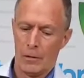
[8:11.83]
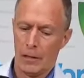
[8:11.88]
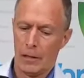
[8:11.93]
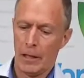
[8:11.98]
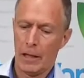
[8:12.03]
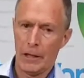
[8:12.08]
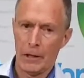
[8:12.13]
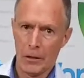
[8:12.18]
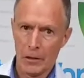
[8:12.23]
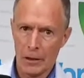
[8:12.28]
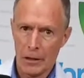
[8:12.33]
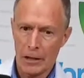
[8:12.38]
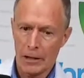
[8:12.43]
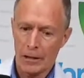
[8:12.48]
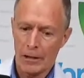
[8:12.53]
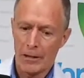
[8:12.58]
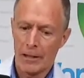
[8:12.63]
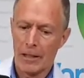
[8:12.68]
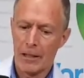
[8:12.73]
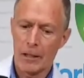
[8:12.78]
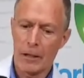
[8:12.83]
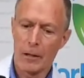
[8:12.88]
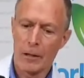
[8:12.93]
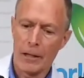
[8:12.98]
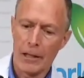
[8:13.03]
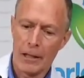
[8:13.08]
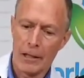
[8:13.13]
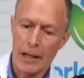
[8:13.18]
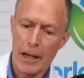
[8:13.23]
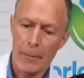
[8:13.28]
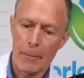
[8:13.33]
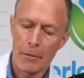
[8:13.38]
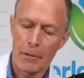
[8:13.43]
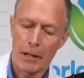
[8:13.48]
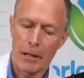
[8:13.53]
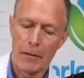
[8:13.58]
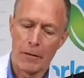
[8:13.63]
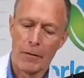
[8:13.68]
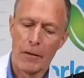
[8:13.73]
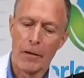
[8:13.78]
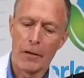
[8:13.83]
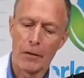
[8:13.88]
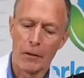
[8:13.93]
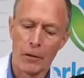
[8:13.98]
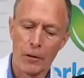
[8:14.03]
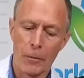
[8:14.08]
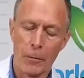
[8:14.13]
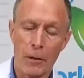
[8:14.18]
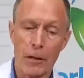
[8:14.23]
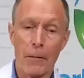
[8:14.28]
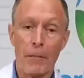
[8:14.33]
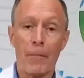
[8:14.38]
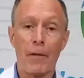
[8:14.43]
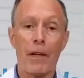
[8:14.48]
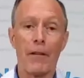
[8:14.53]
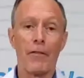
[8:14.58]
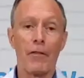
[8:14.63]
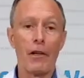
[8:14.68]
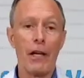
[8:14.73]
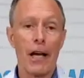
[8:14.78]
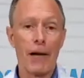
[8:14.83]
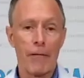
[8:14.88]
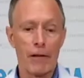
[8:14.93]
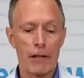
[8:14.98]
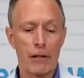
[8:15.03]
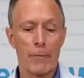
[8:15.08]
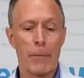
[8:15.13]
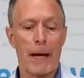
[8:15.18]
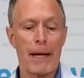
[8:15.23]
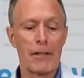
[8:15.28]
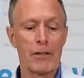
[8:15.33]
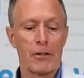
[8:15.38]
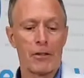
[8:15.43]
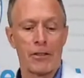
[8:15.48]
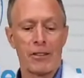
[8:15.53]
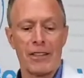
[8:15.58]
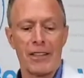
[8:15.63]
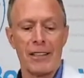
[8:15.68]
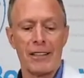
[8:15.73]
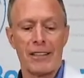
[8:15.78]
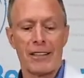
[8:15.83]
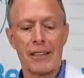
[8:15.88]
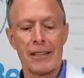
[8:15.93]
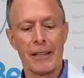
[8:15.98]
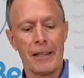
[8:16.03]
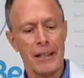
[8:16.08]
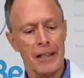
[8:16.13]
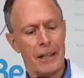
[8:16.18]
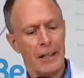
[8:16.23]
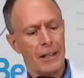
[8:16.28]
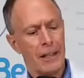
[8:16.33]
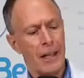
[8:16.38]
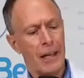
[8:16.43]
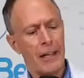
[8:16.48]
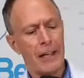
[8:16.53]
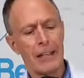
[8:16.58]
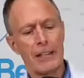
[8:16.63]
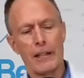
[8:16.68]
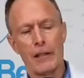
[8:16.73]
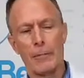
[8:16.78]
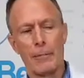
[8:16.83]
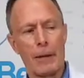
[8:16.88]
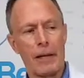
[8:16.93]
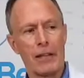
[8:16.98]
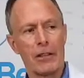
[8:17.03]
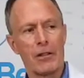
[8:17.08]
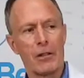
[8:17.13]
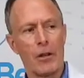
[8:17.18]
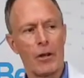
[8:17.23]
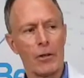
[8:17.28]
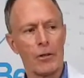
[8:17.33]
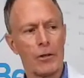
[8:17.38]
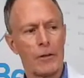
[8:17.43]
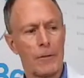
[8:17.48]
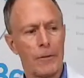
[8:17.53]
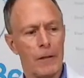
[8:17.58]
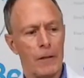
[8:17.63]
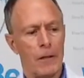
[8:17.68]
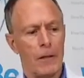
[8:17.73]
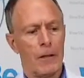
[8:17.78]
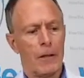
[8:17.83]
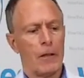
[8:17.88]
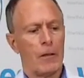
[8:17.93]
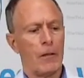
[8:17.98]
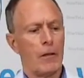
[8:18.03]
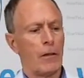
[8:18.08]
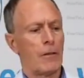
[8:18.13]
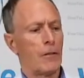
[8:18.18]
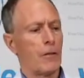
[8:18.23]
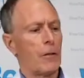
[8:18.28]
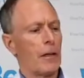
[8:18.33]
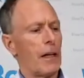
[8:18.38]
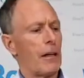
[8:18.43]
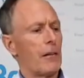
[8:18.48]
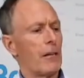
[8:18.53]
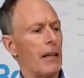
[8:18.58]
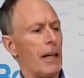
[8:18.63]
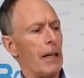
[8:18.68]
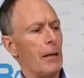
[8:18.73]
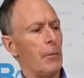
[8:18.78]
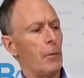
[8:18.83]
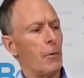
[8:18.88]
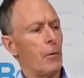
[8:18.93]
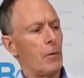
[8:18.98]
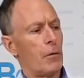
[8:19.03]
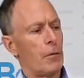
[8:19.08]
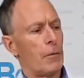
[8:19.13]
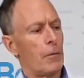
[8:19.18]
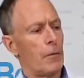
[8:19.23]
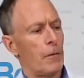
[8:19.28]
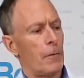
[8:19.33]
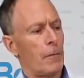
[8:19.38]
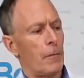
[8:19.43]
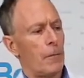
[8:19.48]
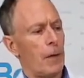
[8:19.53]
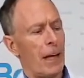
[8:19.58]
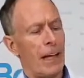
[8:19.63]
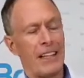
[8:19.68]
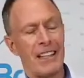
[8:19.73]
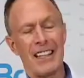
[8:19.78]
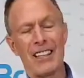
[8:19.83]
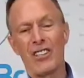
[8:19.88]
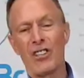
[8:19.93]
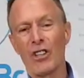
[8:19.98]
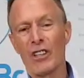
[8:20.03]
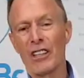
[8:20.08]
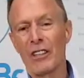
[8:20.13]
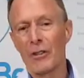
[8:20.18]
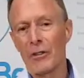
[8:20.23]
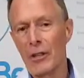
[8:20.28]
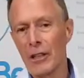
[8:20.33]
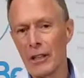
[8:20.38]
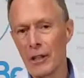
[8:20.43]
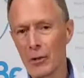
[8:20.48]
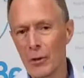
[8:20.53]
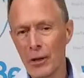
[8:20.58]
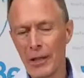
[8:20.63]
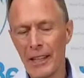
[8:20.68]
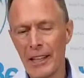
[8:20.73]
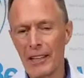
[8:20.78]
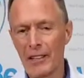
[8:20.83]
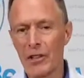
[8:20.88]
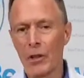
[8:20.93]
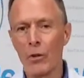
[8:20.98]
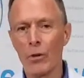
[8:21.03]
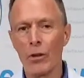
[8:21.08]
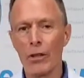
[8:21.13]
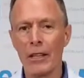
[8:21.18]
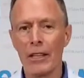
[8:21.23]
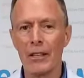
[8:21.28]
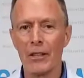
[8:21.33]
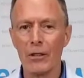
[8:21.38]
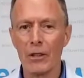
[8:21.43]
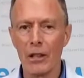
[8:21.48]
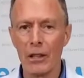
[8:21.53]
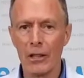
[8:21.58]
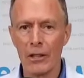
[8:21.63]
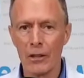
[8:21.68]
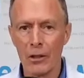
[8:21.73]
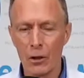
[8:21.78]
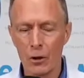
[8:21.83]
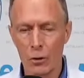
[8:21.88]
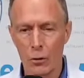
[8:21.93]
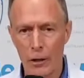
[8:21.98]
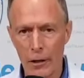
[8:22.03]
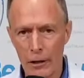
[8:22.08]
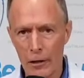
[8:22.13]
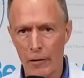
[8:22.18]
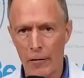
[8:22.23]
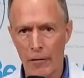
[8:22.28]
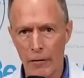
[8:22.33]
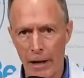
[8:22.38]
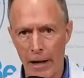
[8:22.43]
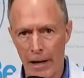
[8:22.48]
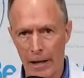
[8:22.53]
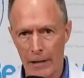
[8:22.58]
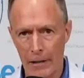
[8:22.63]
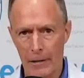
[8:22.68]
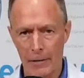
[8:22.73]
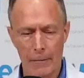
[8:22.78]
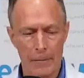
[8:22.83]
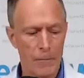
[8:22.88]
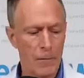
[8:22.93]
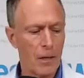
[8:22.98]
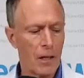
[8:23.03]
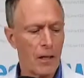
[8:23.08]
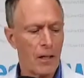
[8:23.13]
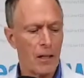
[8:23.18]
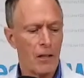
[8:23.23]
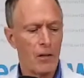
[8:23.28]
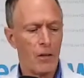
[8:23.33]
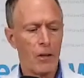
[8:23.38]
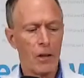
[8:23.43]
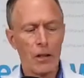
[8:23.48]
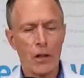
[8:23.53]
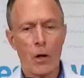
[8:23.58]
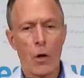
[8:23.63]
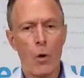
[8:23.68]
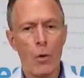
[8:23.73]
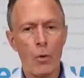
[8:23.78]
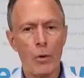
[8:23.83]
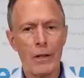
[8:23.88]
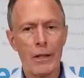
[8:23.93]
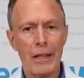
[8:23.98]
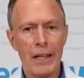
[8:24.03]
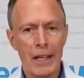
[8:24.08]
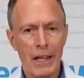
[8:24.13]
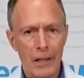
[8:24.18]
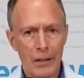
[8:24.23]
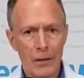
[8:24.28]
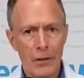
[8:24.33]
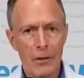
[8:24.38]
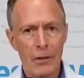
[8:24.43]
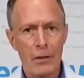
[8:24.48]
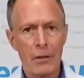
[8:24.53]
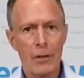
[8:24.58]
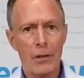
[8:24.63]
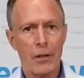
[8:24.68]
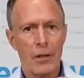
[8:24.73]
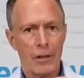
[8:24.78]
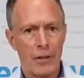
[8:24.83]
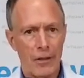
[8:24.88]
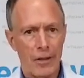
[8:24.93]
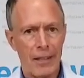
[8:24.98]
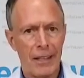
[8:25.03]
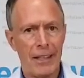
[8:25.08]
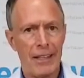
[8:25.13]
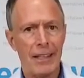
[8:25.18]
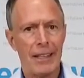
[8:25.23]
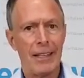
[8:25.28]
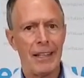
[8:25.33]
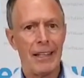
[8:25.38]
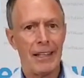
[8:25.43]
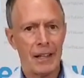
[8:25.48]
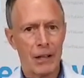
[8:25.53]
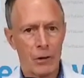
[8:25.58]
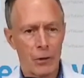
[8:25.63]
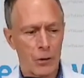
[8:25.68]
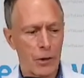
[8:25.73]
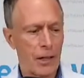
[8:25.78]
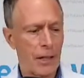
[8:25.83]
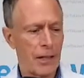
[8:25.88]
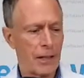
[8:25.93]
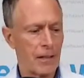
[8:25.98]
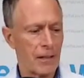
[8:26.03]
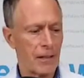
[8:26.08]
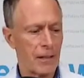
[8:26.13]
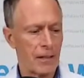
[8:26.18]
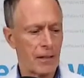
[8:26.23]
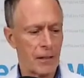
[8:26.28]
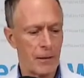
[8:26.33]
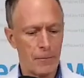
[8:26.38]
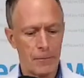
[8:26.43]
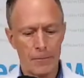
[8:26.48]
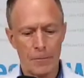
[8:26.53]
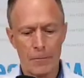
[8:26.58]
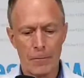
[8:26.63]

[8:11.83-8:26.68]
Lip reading: And I know you're not going to see this in the apple cider vinegar, but if you have a spice or seasoning, kind of like this pink salt, look for that label and just look under the ingredients. Don't look under the nutrition facts. Look only under the ingredients listed.